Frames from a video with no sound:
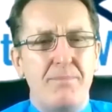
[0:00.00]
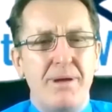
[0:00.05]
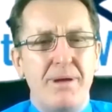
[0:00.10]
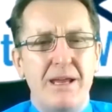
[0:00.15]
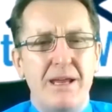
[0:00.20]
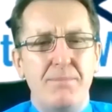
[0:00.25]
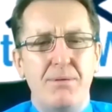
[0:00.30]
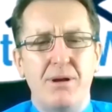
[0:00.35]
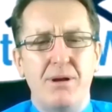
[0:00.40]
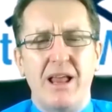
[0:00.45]

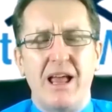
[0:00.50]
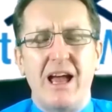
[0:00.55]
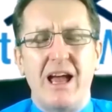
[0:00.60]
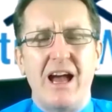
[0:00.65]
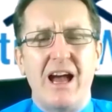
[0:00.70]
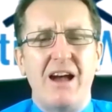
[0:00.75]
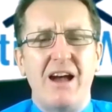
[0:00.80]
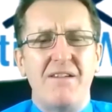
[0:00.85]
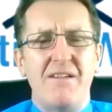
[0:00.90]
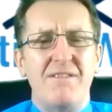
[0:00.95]
people
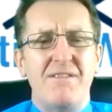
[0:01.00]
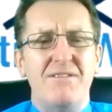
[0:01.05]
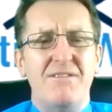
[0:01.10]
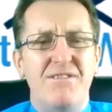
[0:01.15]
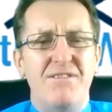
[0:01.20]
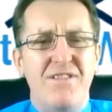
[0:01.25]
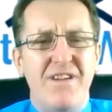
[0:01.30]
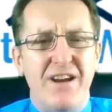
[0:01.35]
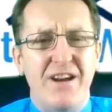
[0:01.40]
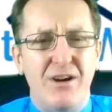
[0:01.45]
are
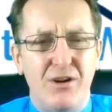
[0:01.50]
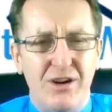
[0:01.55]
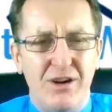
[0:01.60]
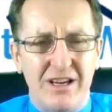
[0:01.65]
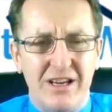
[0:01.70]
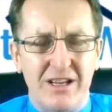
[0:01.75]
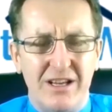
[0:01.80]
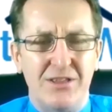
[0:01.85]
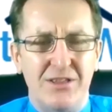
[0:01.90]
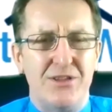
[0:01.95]

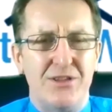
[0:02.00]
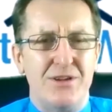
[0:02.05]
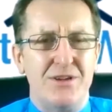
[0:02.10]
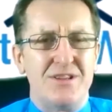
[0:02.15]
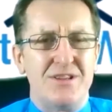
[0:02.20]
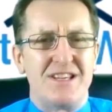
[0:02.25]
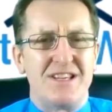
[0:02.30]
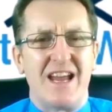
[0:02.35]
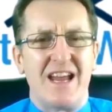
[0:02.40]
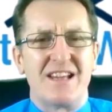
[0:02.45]
very
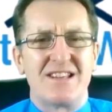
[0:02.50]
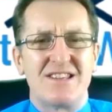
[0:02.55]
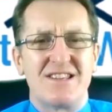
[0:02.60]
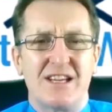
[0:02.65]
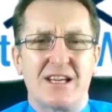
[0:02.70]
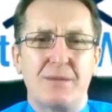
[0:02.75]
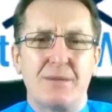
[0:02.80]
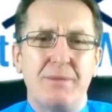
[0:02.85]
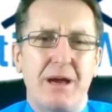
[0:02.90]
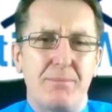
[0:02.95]

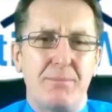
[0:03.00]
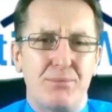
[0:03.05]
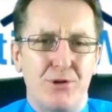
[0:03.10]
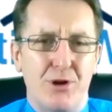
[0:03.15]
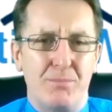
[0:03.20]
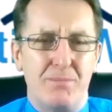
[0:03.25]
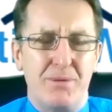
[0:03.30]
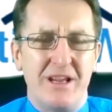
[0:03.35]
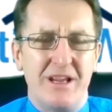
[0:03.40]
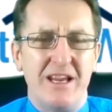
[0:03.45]
enthusiastic about
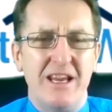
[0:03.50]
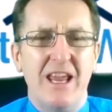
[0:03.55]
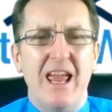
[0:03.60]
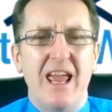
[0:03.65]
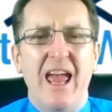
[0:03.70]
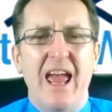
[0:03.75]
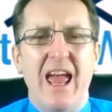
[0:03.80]
property,